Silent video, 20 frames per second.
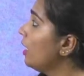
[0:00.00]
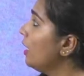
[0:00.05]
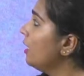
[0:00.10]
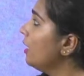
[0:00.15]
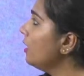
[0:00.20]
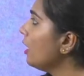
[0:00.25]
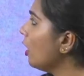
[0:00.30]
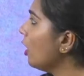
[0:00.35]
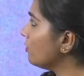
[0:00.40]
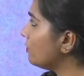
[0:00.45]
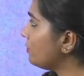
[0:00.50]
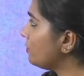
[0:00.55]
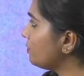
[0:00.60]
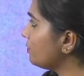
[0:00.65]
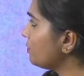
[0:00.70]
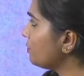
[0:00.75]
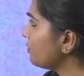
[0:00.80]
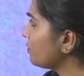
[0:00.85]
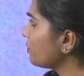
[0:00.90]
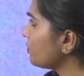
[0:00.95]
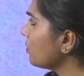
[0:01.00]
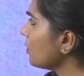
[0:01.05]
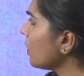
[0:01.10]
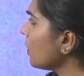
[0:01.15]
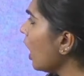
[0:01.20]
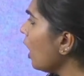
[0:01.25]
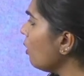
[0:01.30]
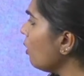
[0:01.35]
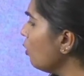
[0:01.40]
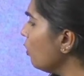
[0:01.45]
Now,
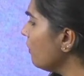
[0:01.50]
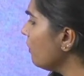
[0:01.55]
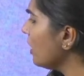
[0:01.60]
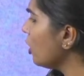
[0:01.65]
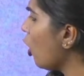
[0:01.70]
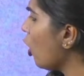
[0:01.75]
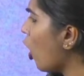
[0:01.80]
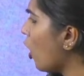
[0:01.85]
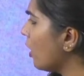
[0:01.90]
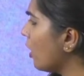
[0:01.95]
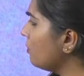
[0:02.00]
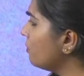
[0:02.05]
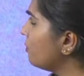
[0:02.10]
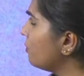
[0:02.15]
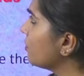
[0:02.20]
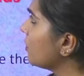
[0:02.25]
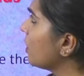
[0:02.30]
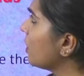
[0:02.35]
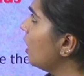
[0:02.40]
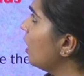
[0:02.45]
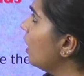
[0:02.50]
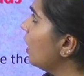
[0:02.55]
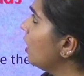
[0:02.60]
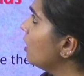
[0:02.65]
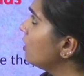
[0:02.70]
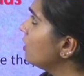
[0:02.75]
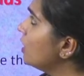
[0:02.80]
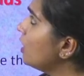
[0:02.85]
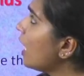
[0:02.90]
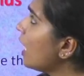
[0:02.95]
moving on,
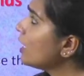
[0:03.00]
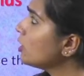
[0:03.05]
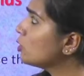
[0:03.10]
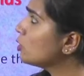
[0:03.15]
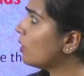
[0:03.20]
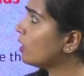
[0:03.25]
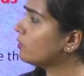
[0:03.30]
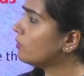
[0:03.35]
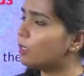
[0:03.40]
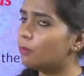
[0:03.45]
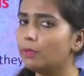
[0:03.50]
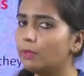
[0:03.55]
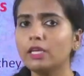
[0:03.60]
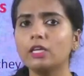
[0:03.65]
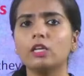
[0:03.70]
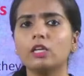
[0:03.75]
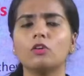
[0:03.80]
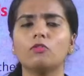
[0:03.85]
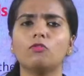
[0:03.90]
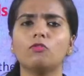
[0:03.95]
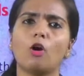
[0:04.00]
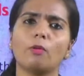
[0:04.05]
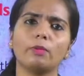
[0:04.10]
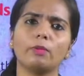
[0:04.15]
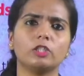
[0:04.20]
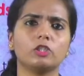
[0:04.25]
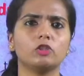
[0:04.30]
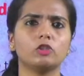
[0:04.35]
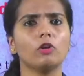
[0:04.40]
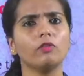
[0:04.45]
the last one will be
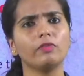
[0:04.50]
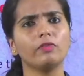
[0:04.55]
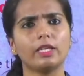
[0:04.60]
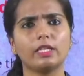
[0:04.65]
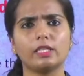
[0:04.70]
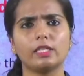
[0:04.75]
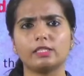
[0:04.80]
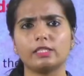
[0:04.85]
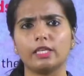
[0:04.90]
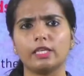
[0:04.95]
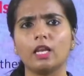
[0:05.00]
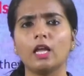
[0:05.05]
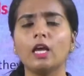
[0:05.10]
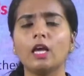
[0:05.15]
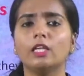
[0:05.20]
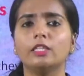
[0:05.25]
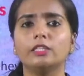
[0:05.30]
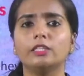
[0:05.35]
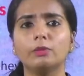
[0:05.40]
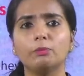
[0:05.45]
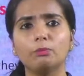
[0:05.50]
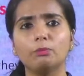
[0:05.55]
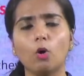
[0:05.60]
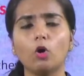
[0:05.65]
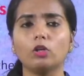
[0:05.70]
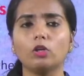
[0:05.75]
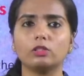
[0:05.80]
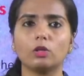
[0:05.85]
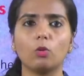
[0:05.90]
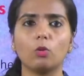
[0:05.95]
formation of NaCl. The
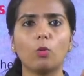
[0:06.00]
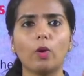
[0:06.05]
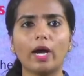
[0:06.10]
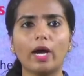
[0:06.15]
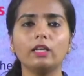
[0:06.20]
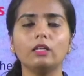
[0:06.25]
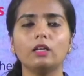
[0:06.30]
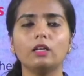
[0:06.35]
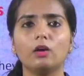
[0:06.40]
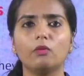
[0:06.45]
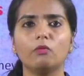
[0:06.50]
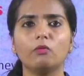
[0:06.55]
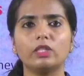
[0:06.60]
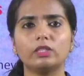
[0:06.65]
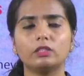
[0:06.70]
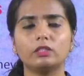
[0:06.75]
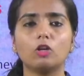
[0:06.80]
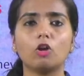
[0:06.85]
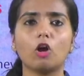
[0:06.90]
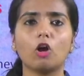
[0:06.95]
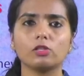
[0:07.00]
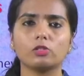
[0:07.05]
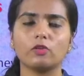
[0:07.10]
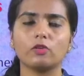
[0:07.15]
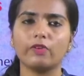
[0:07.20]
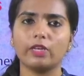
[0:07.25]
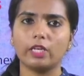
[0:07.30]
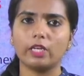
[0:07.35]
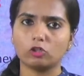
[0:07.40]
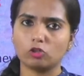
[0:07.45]
both, one with the loss of
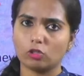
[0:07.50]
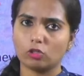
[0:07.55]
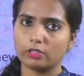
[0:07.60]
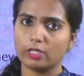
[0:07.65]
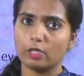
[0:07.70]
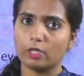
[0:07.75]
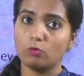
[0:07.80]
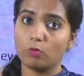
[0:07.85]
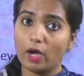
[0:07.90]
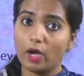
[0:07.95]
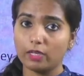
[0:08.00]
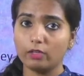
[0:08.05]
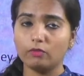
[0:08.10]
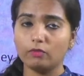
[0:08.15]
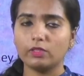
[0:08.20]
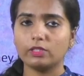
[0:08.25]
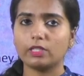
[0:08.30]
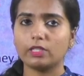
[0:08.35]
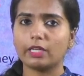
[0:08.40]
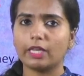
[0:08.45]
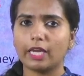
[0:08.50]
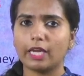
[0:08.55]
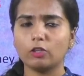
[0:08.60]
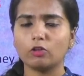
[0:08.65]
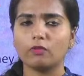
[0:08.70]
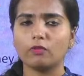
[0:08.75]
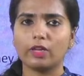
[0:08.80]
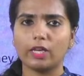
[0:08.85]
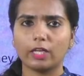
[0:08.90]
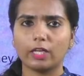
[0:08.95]
electrons and one with the gain
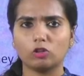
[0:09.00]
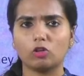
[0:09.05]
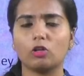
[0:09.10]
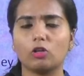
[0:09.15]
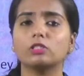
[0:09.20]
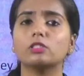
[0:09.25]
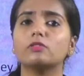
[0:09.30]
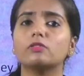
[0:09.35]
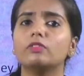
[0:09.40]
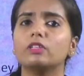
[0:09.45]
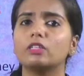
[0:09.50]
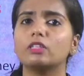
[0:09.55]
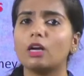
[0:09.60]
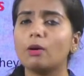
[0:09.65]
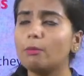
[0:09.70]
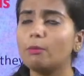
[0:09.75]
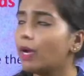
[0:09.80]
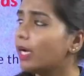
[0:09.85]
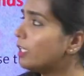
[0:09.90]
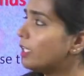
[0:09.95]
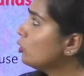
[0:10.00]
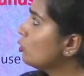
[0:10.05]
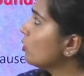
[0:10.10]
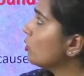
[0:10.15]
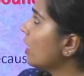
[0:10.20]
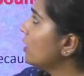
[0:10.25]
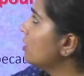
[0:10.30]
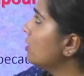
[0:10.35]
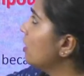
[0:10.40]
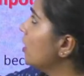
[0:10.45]
of electrons, will combine
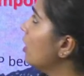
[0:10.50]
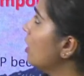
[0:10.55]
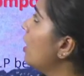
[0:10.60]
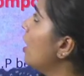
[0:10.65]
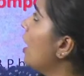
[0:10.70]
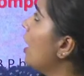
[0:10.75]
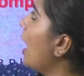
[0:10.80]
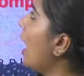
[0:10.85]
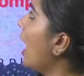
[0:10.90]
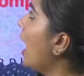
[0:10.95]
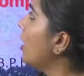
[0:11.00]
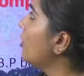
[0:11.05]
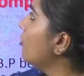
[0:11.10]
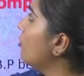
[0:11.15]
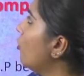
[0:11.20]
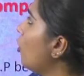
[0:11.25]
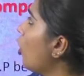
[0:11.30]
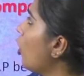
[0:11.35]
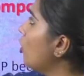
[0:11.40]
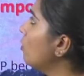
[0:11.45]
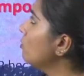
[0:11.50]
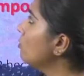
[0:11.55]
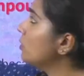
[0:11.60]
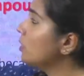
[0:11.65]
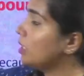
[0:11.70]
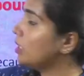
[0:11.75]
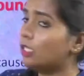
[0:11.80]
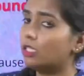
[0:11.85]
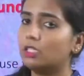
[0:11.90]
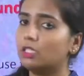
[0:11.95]
together and form
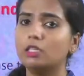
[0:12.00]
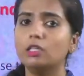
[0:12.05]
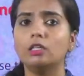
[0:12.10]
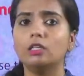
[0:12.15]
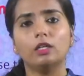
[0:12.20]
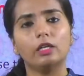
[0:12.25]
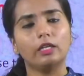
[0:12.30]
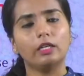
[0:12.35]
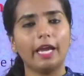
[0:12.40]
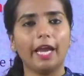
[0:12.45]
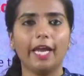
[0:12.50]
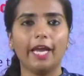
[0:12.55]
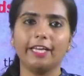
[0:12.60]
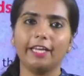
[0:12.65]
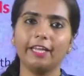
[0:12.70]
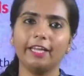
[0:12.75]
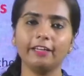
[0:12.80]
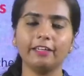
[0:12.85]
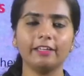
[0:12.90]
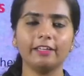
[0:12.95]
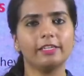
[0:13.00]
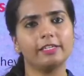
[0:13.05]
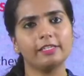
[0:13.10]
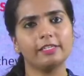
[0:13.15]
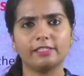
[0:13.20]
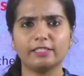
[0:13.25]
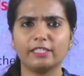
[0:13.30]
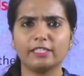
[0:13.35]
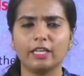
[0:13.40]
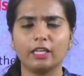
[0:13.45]

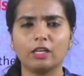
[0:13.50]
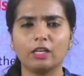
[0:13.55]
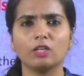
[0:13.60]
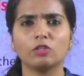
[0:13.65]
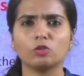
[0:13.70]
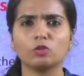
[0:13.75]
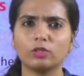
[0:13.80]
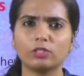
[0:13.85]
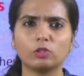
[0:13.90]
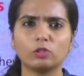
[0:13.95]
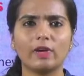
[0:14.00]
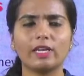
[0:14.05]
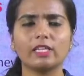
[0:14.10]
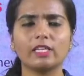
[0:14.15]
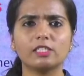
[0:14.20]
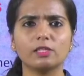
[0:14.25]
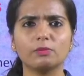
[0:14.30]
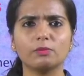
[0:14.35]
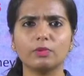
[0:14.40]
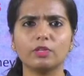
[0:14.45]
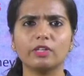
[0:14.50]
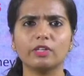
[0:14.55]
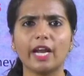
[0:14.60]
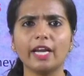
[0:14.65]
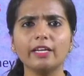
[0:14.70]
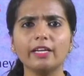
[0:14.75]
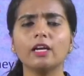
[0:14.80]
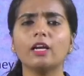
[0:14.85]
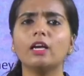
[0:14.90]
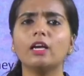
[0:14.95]
NaCl. So it's very simple, right?
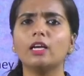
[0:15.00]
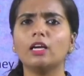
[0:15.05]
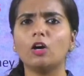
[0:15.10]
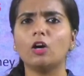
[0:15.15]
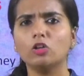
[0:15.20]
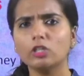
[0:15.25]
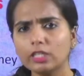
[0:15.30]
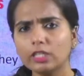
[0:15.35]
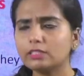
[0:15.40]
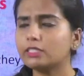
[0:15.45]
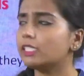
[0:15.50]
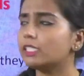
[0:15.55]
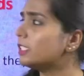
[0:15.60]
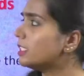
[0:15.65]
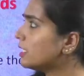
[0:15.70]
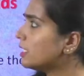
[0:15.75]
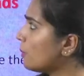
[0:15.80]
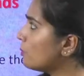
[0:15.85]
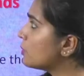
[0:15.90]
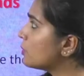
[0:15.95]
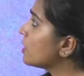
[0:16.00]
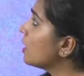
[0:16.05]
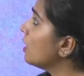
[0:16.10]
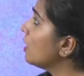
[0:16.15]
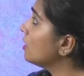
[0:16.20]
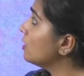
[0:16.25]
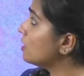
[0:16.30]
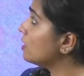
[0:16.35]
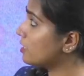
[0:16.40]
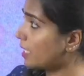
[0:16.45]
Only 3 steps.
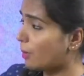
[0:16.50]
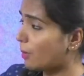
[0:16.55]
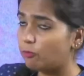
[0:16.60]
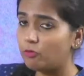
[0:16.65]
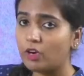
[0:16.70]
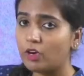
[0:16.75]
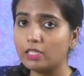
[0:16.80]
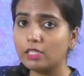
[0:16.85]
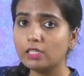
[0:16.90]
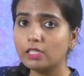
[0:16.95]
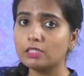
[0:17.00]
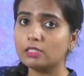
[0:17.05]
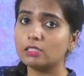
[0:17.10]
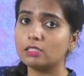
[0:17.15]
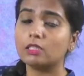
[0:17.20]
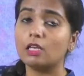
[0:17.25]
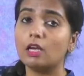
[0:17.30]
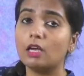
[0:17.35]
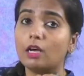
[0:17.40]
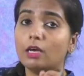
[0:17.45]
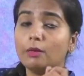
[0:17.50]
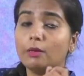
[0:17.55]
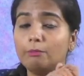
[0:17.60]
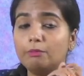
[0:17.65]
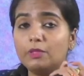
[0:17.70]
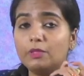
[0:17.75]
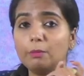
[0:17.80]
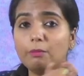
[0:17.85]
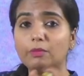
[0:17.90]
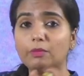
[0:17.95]
The step 1 is,
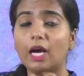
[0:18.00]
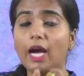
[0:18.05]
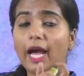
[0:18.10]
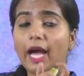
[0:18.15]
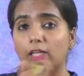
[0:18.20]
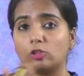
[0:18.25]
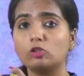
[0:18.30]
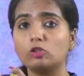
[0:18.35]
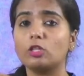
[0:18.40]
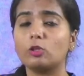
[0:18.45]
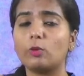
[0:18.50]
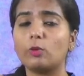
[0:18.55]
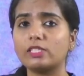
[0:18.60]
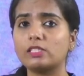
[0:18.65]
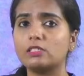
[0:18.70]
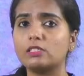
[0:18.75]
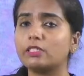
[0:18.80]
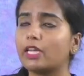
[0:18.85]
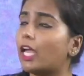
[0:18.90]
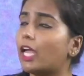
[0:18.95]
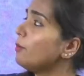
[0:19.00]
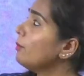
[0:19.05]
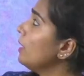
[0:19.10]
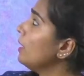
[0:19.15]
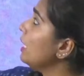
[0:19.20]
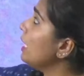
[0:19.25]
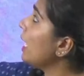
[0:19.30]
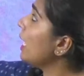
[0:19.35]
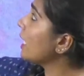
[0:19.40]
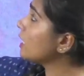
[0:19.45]
the actual question can
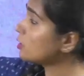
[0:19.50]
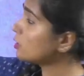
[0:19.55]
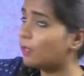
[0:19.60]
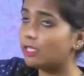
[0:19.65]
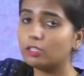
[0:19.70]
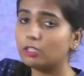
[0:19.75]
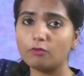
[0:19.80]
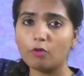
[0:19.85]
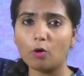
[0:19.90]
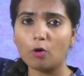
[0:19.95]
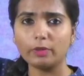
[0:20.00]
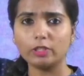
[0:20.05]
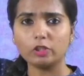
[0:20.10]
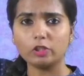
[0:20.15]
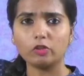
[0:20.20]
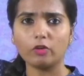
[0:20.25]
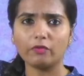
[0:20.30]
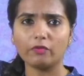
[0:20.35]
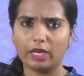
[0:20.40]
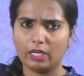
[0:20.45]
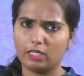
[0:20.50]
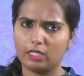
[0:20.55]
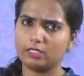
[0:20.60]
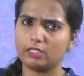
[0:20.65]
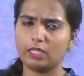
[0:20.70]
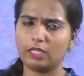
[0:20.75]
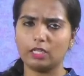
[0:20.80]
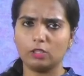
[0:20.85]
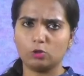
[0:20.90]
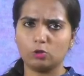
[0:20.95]
be, explain the formation of
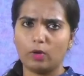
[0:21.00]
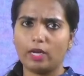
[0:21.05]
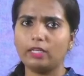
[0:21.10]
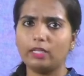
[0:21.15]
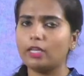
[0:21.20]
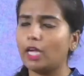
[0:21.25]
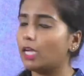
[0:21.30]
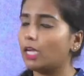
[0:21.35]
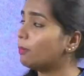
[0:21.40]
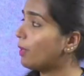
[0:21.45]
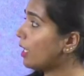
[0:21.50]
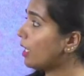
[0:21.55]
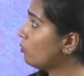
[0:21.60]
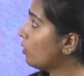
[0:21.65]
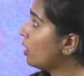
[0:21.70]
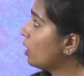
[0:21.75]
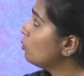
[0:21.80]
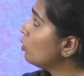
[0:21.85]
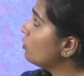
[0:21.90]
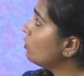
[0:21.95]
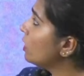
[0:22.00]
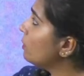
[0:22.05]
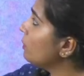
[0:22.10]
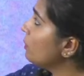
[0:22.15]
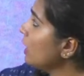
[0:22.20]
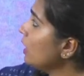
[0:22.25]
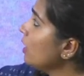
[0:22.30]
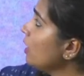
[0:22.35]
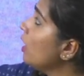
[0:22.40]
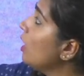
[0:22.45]
NaCl is one type, and one more will be